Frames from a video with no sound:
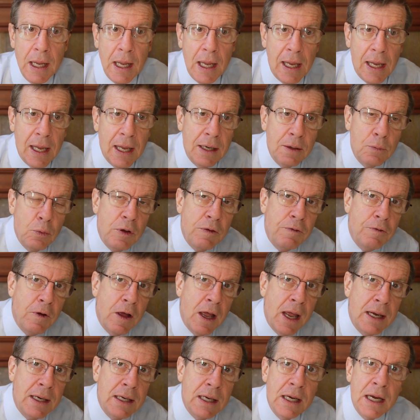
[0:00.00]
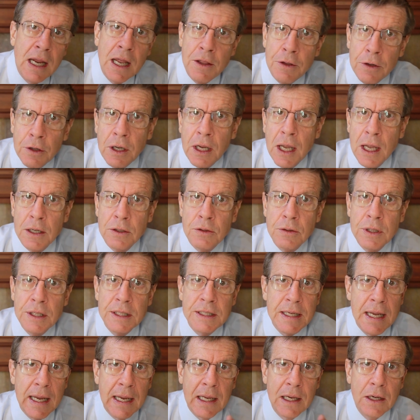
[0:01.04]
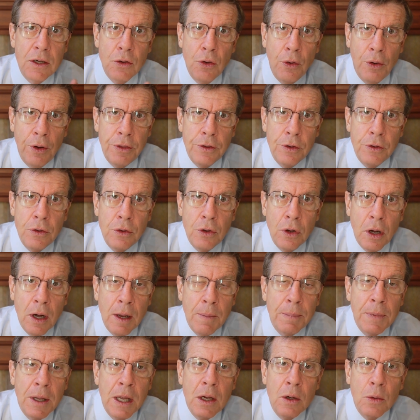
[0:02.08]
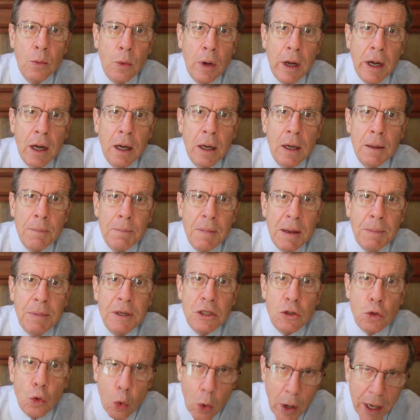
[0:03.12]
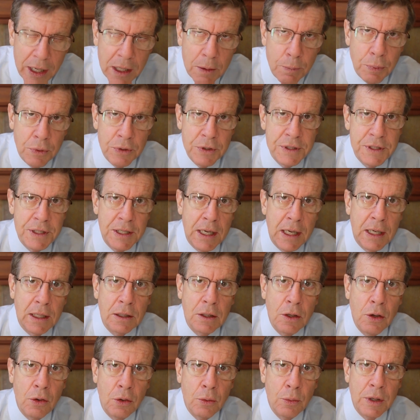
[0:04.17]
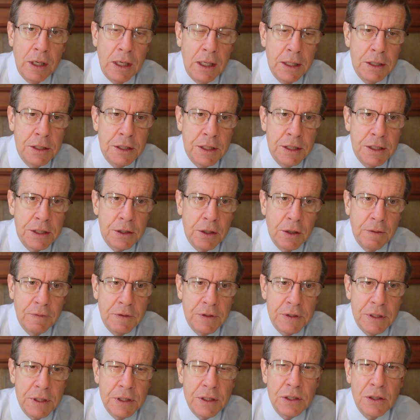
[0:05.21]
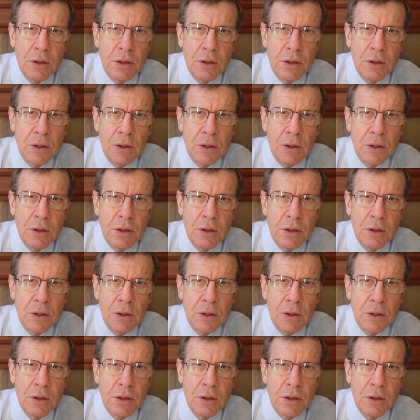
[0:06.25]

And we find in other countries, like in Northern Europe, where maybe 20% go to religious services.